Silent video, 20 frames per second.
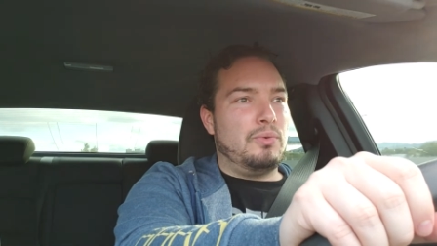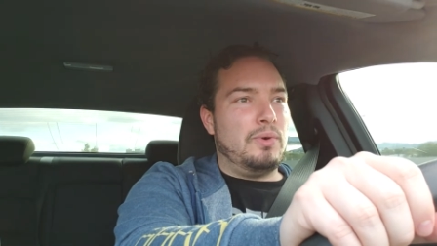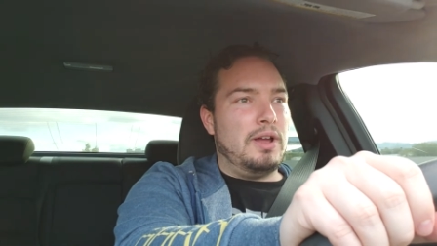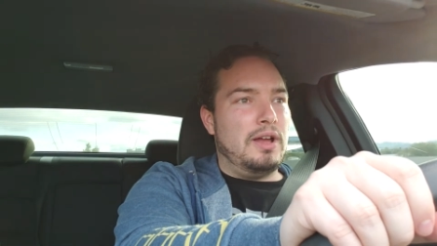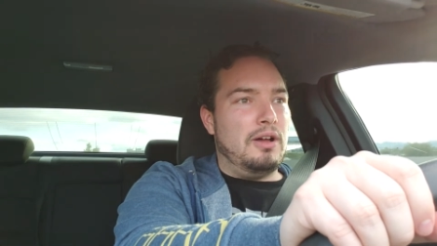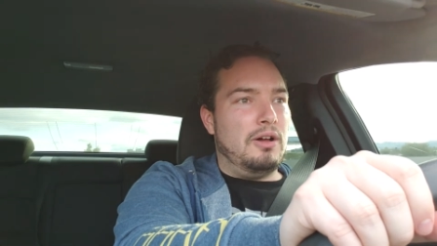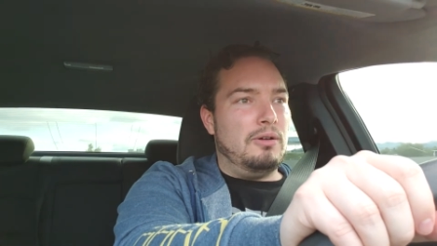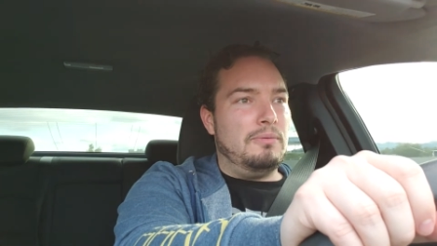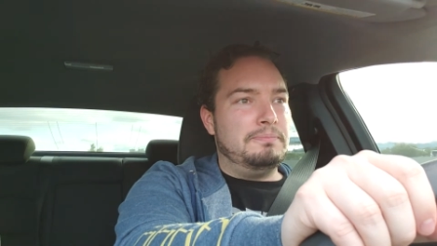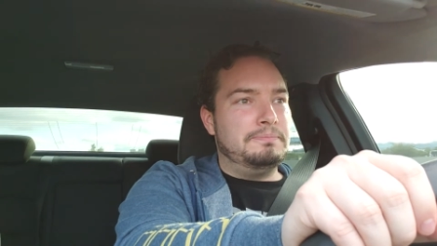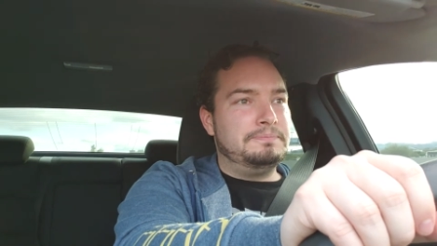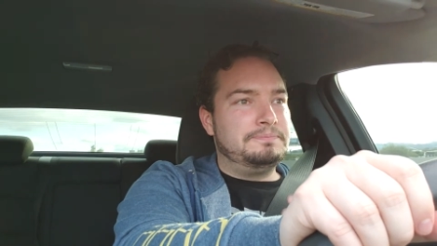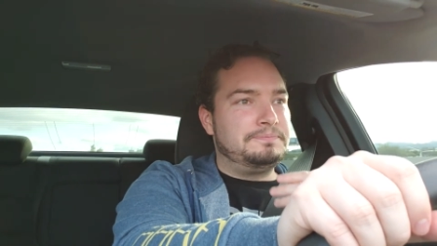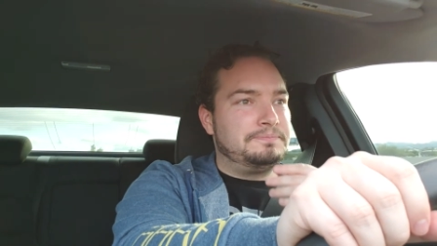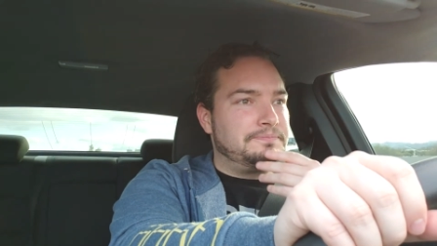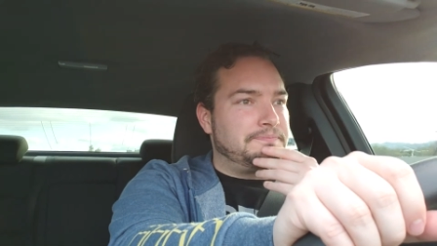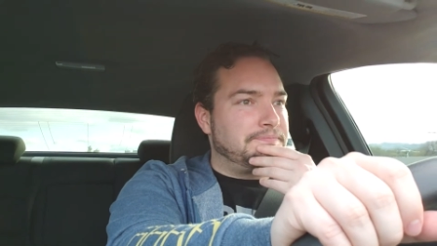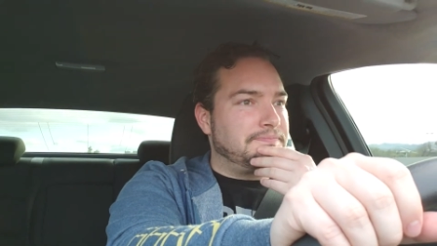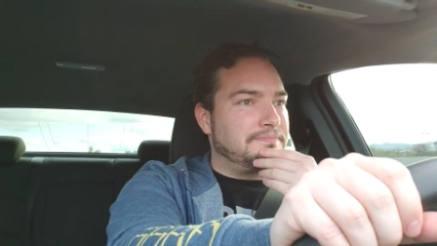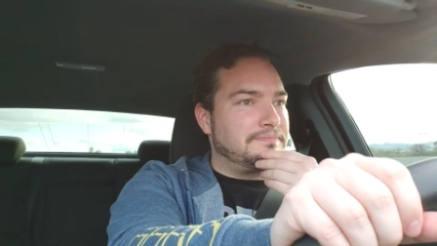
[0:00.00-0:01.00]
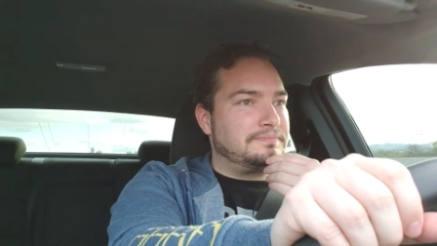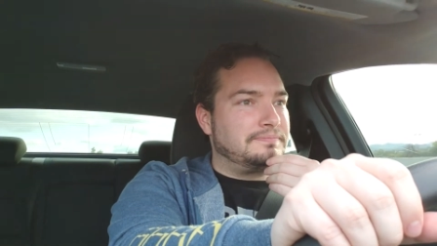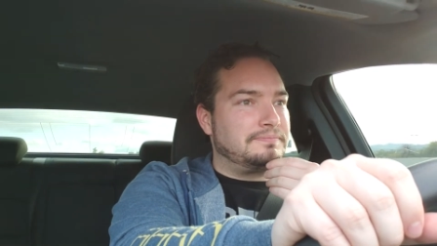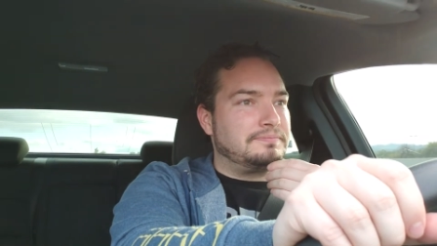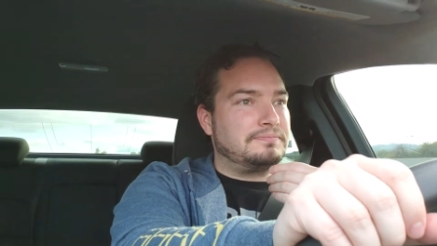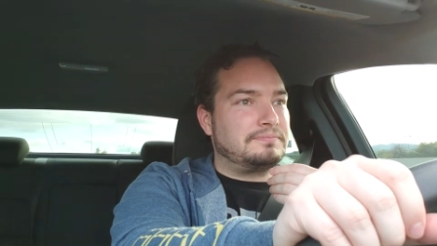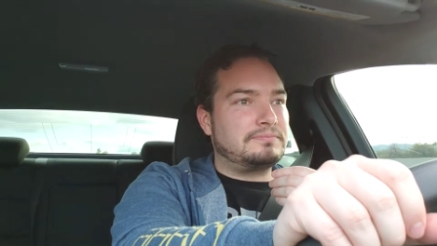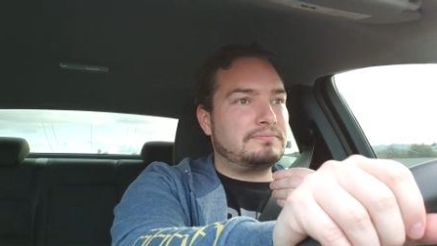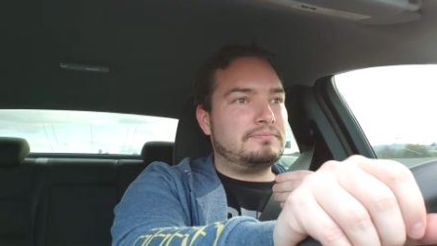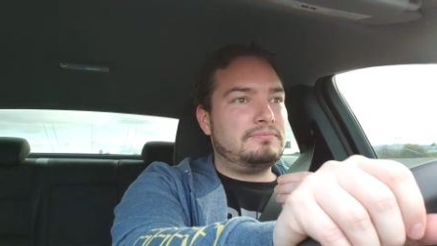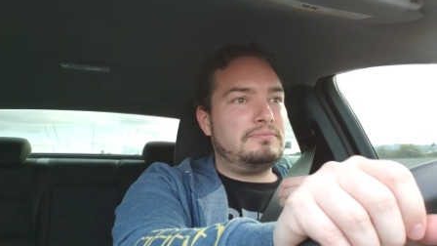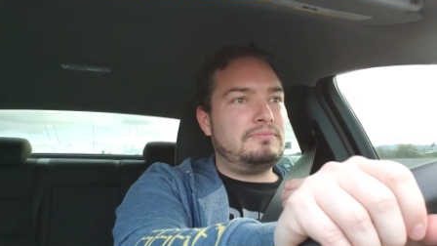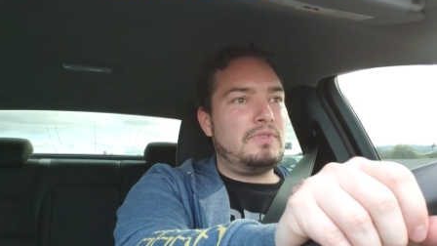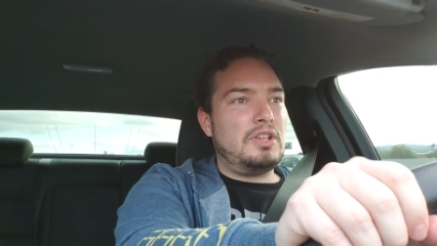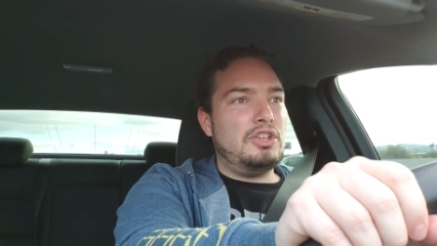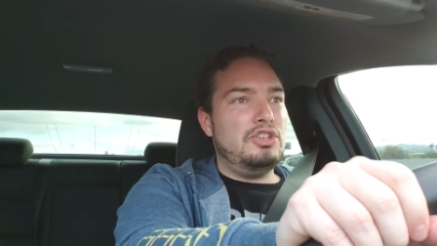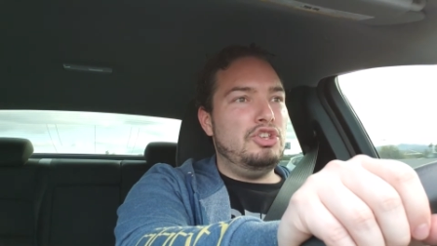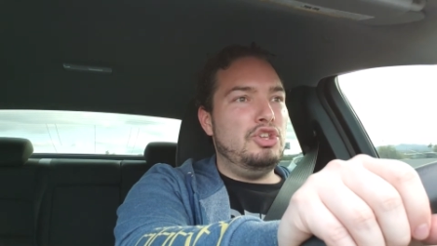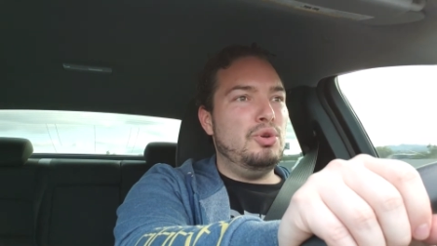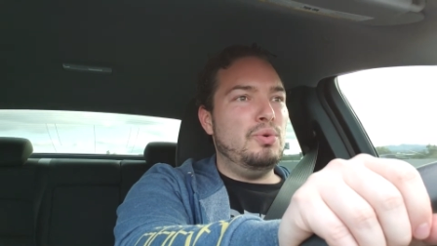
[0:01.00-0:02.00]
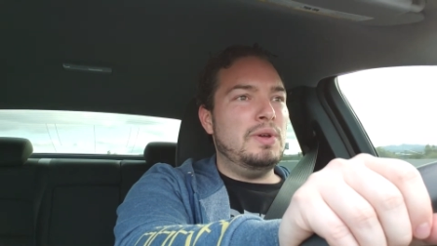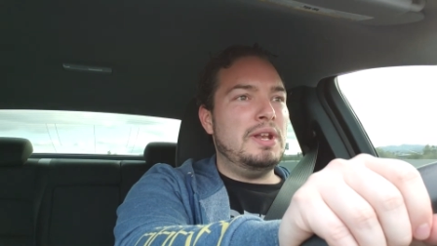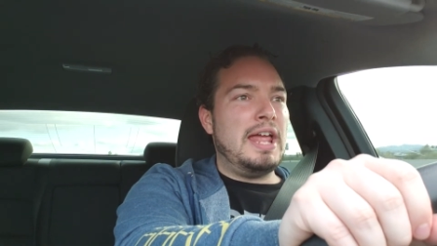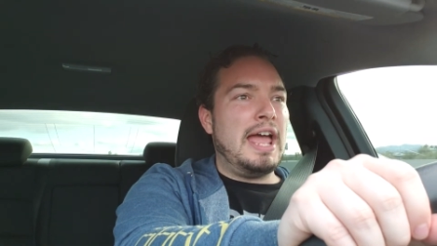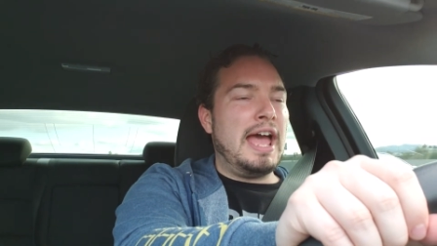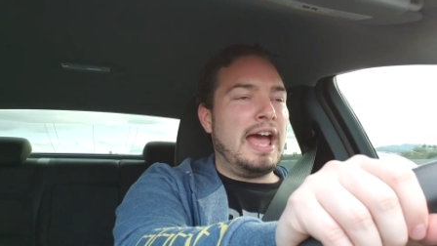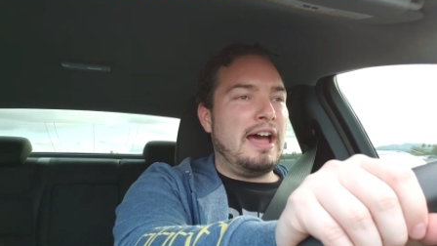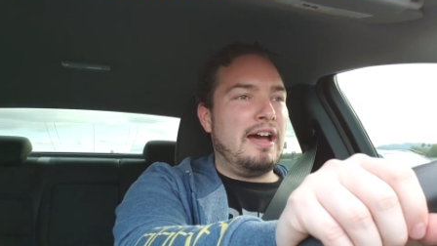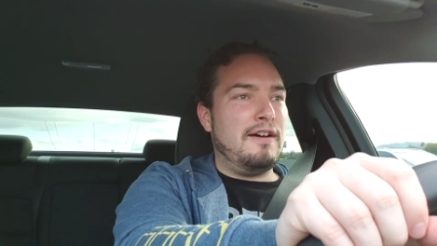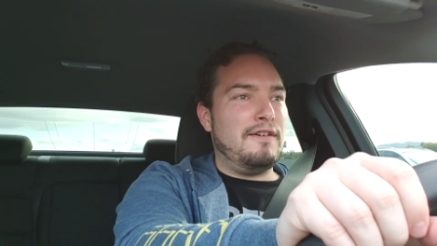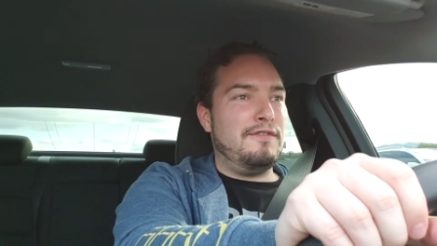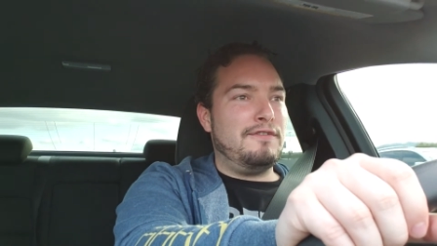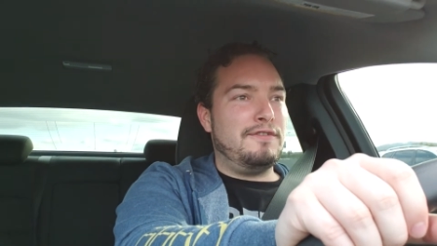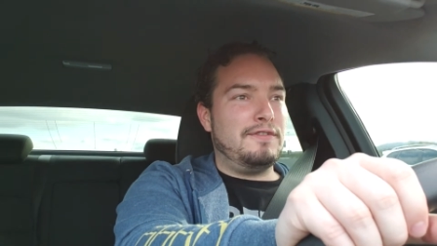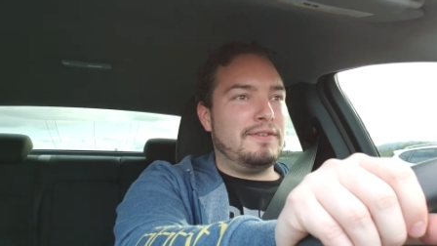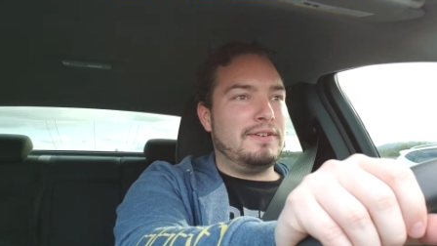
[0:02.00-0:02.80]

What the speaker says: realm, you would have